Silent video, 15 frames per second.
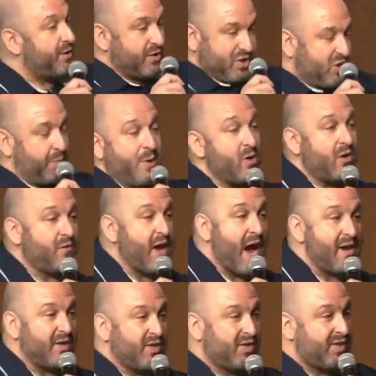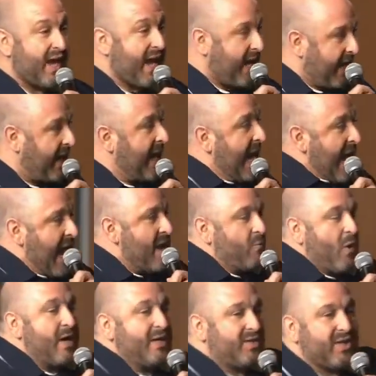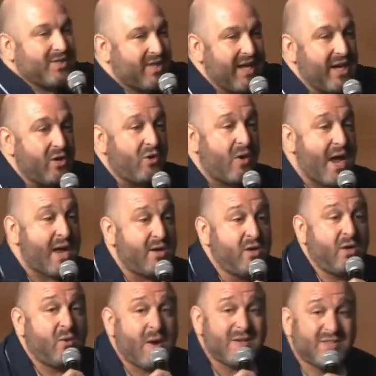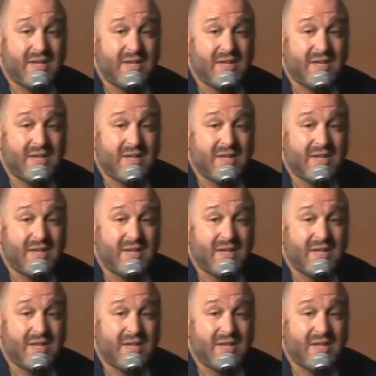what the Spirit of God is saying. And when he says, he who